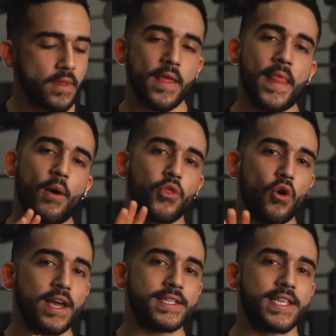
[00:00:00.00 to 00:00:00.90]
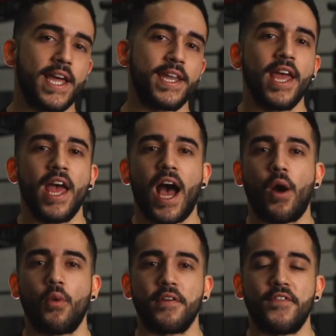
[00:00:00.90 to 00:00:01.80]
Now, with all that said, I
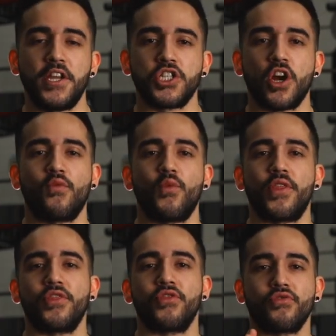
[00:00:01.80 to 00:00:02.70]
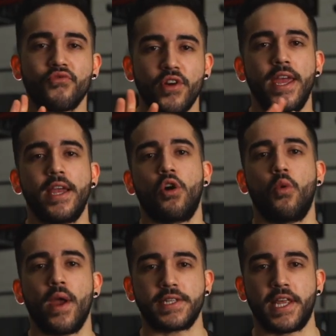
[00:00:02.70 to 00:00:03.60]
want to finish off with three
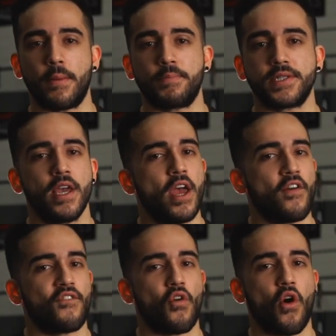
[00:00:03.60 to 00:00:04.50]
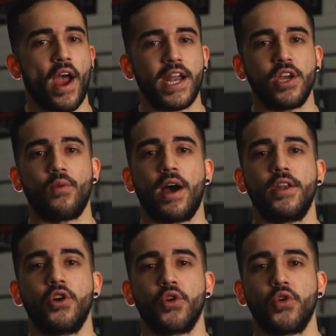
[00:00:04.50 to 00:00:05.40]
quick tips for anyone
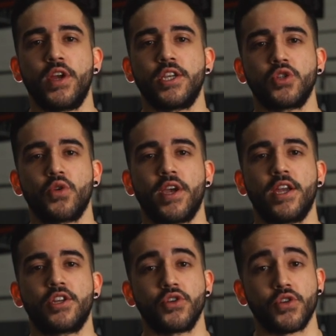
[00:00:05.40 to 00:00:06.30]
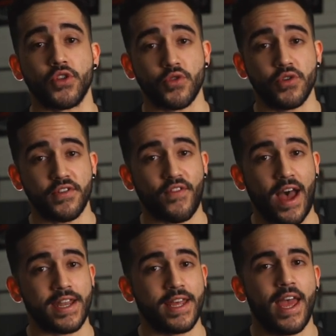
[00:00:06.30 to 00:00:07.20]
who is looking to lose
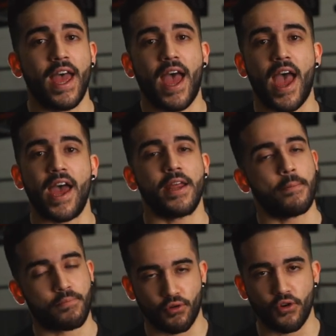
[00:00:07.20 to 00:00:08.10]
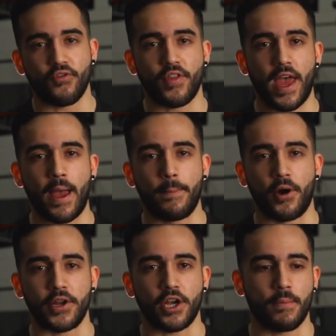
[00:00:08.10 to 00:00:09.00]
fat and improve their
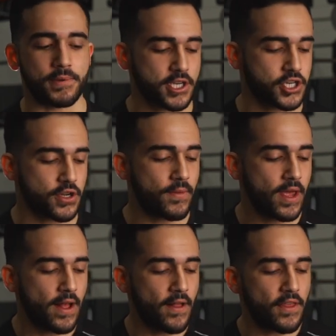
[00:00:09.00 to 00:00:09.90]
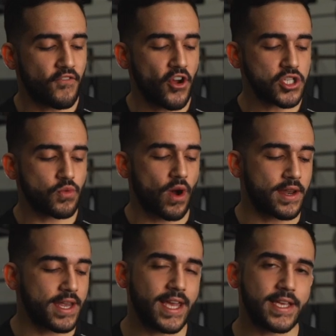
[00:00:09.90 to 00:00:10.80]
body composition. The first
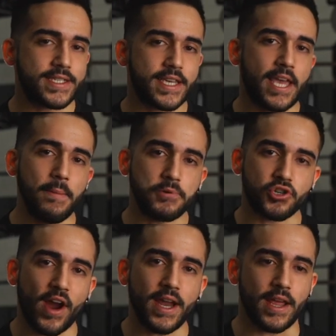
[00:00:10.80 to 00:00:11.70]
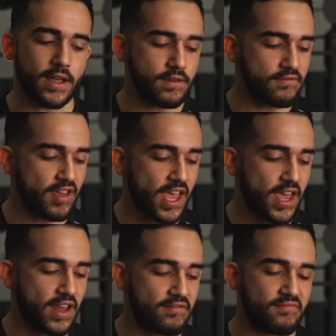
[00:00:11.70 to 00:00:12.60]
one is keep training
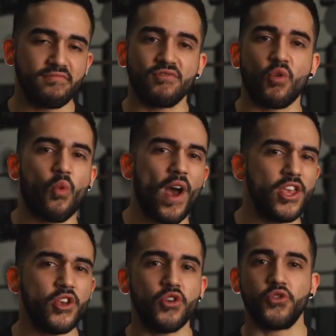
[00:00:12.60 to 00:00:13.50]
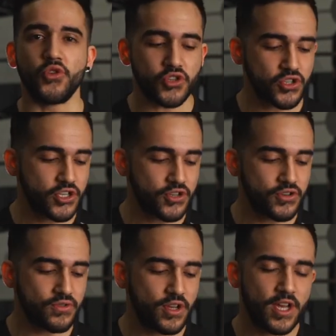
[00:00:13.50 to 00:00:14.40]
in the way you usually
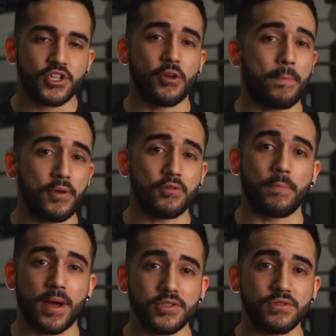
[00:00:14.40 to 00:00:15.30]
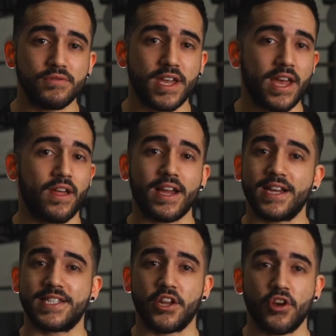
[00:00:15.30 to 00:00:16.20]
do to build muscle. Okay, like I
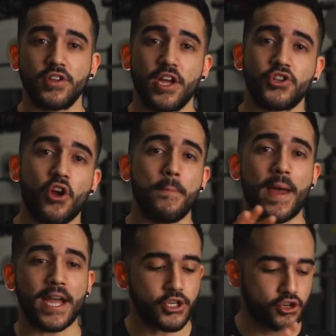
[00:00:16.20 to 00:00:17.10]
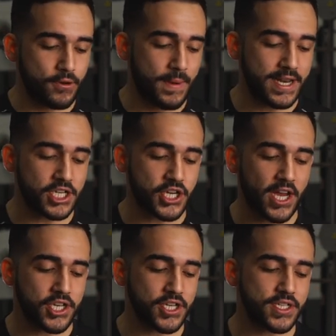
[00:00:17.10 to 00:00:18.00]
said earlier, don't make too many
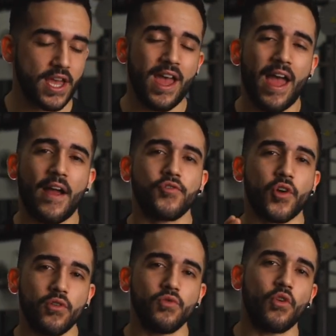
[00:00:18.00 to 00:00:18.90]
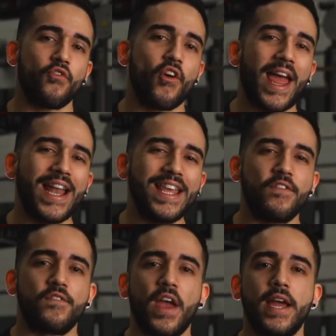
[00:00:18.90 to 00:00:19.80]
changes and don't look for any
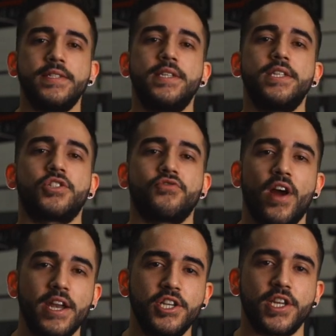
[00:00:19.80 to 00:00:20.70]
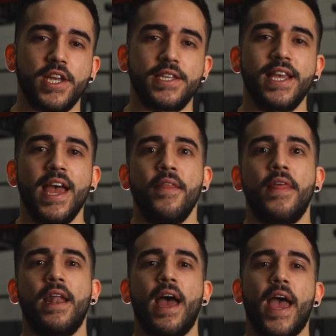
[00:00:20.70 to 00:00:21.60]
fancy strategies
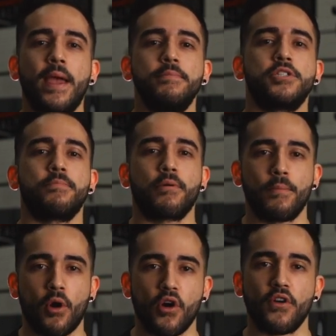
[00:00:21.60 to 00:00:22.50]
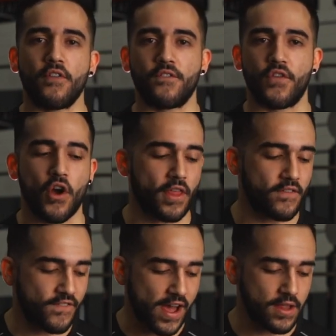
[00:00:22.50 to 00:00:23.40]
that aim to promote further
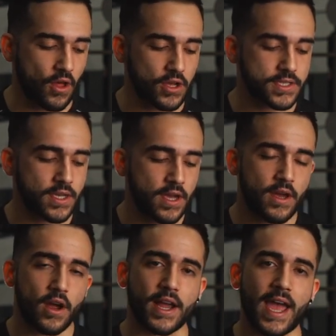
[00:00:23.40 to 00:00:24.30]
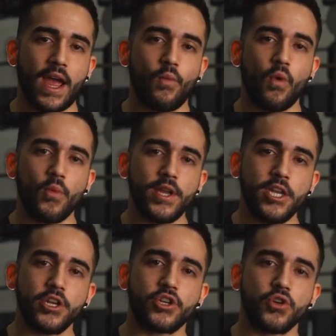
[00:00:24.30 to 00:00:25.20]
fat loss. Okay, what we need
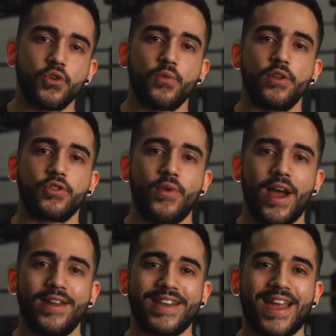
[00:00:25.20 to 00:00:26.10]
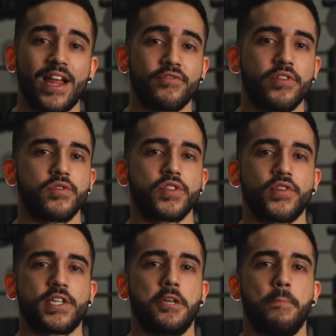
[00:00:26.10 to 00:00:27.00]
to do throughout a calorie
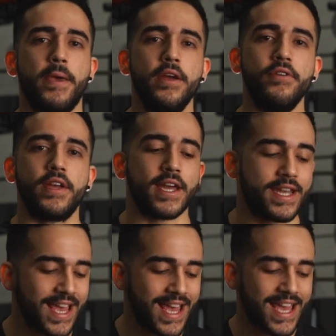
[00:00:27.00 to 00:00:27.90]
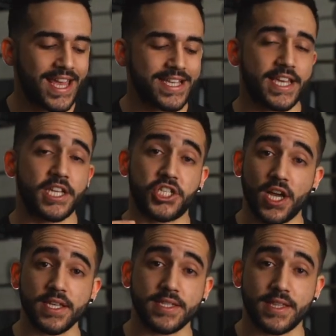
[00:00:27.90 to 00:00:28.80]
restricted period is
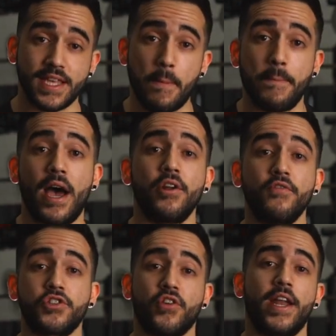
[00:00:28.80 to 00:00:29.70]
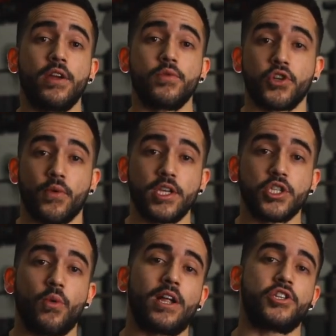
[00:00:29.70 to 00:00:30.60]
adjust the amount of training we're doing,
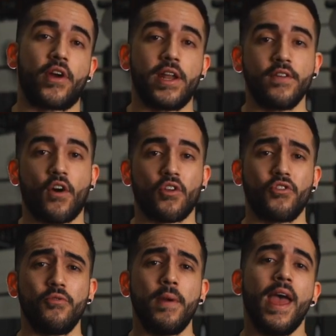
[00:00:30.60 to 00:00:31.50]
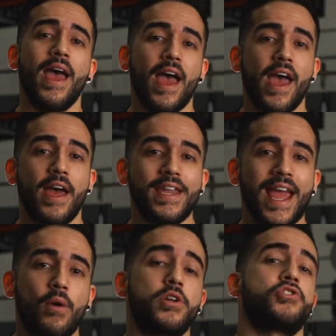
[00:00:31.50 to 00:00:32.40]
so our training volume and
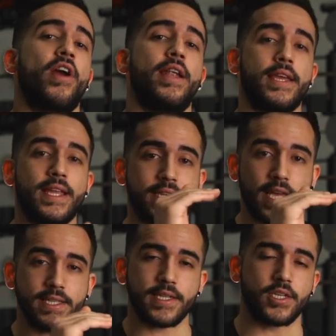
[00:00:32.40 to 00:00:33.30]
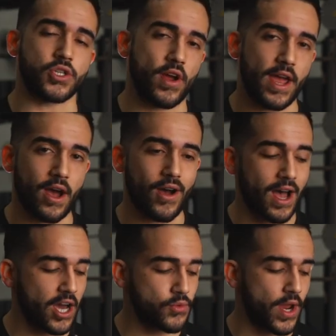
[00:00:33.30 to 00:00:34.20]
our training intensity, so how
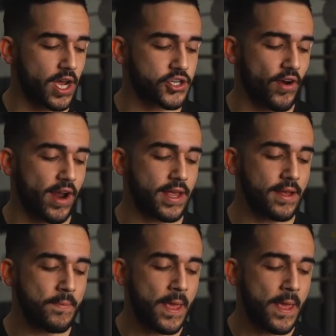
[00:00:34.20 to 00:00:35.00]
hard we are training,